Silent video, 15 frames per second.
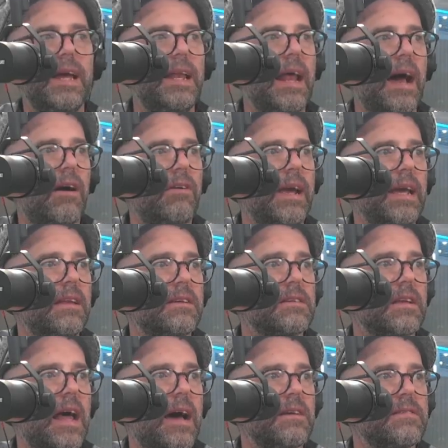our English
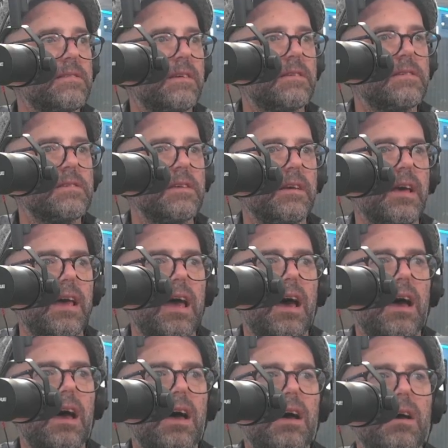classes,
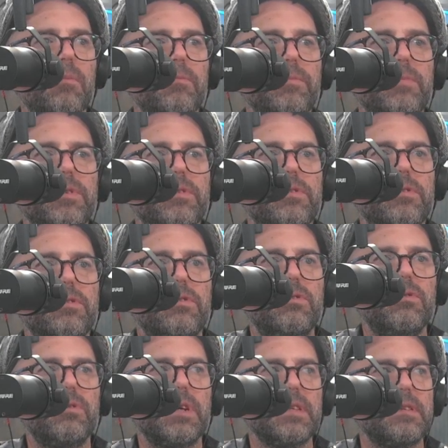
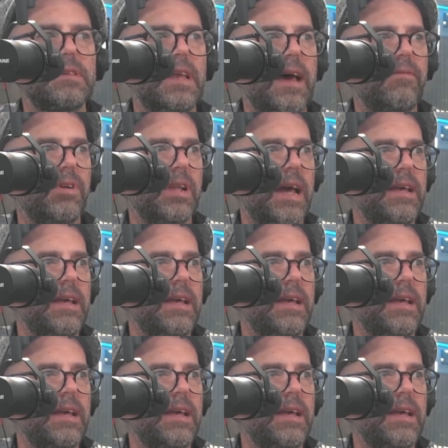students' level,